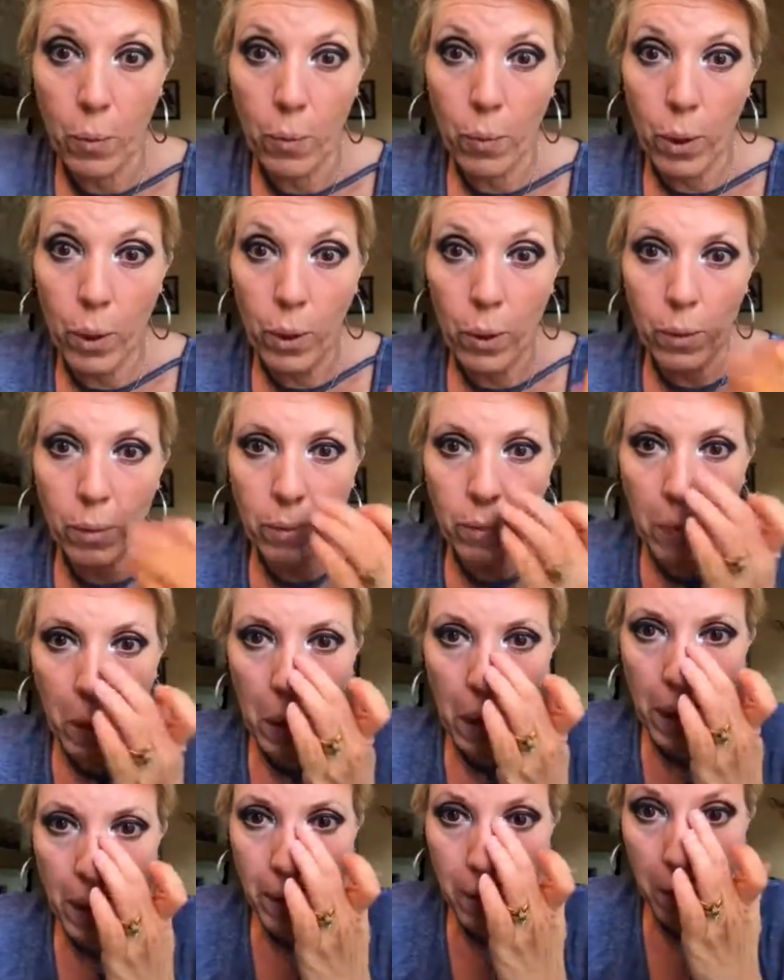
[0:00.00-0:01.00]
Woo,
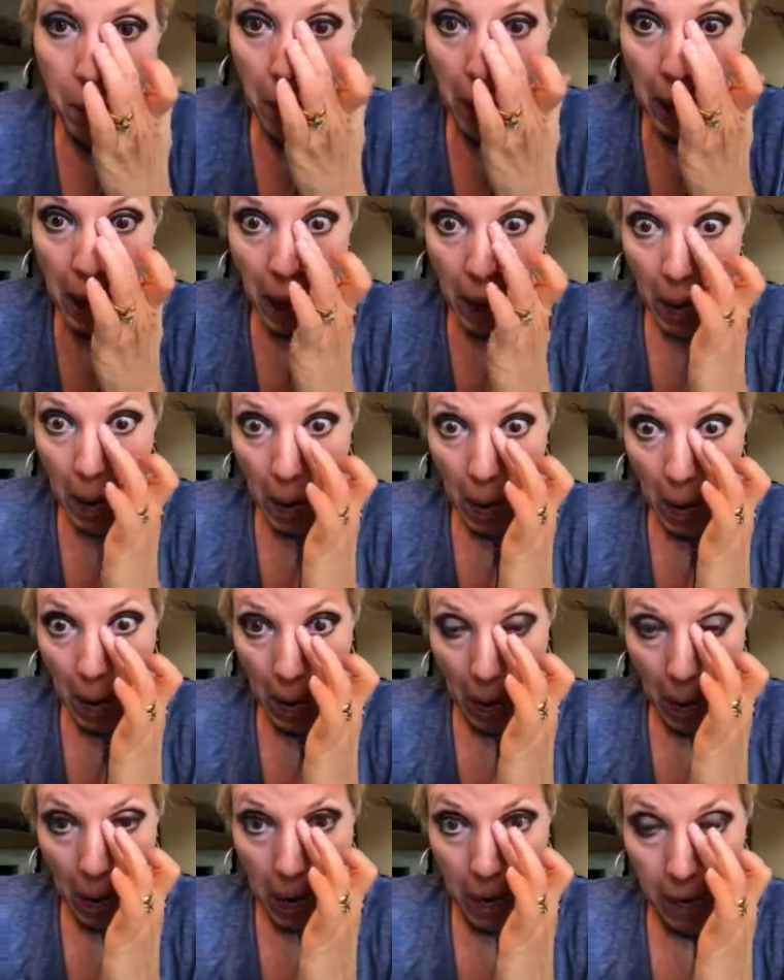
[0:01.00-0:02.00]
that's bright.
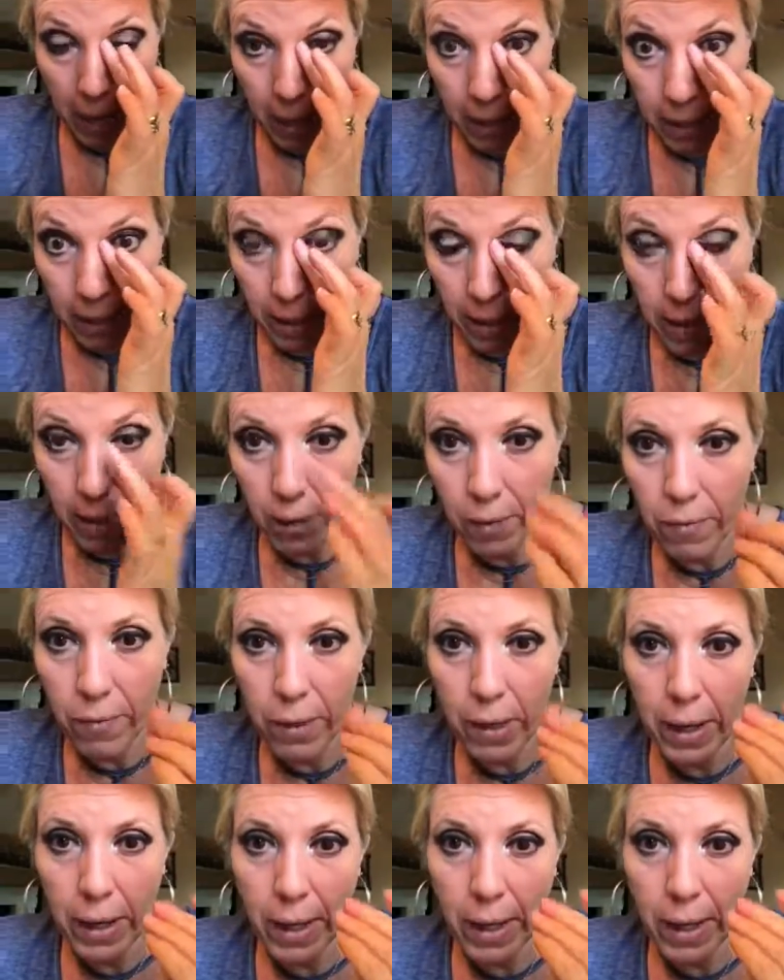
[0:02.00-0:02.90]
Silver